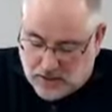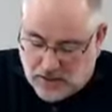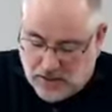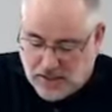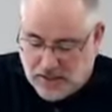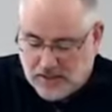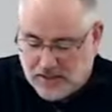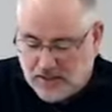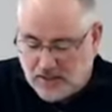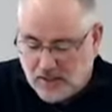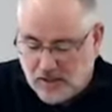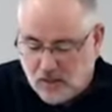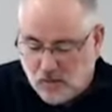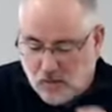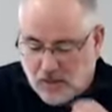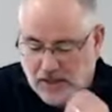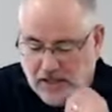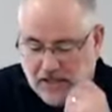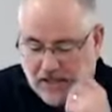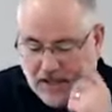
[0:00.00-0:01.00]
And
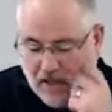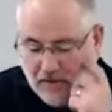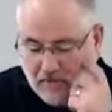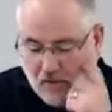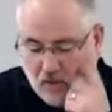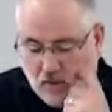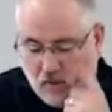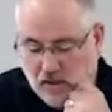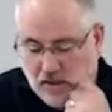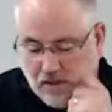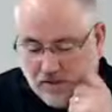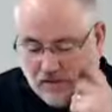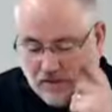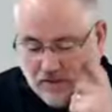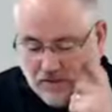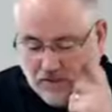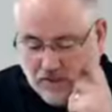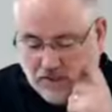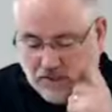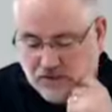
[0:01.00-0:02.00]
what he came up with
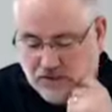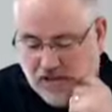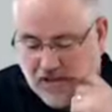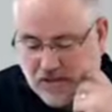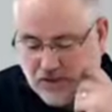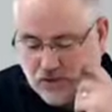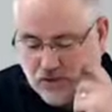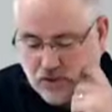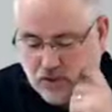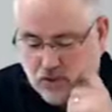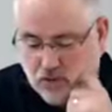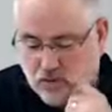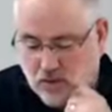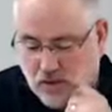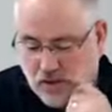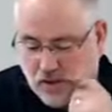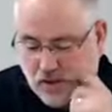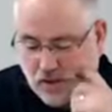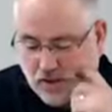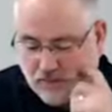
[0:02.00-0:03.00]
is the Statute
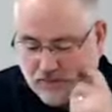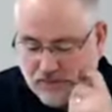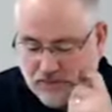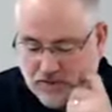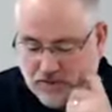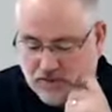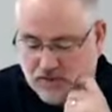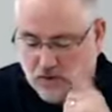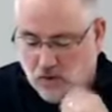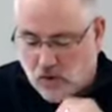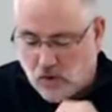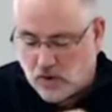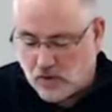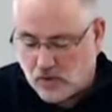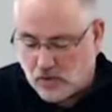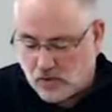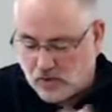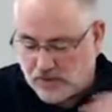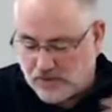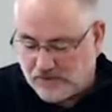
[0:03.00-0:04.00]
of 6
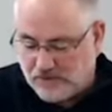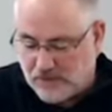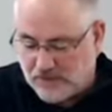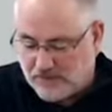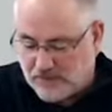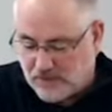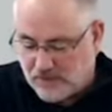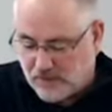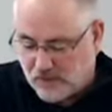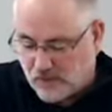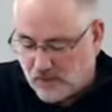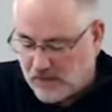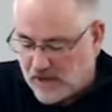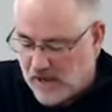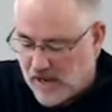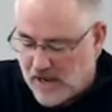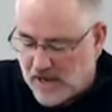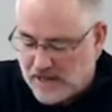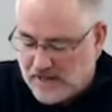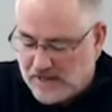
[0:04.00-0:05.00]
Articles in
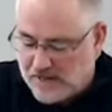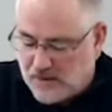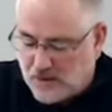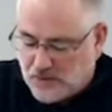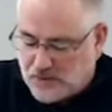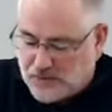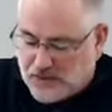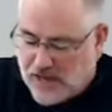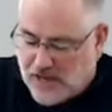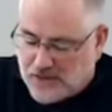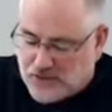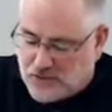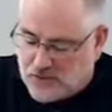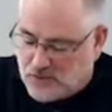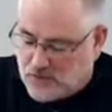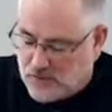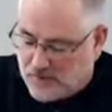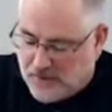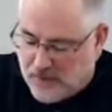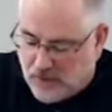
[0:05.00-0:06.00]
1539, and those
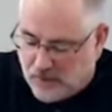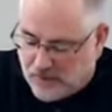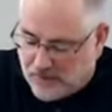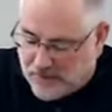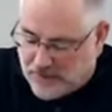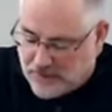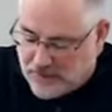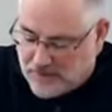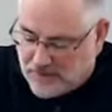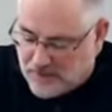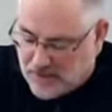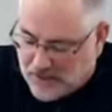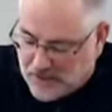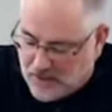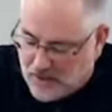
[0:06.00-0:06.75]
statutes upheld things like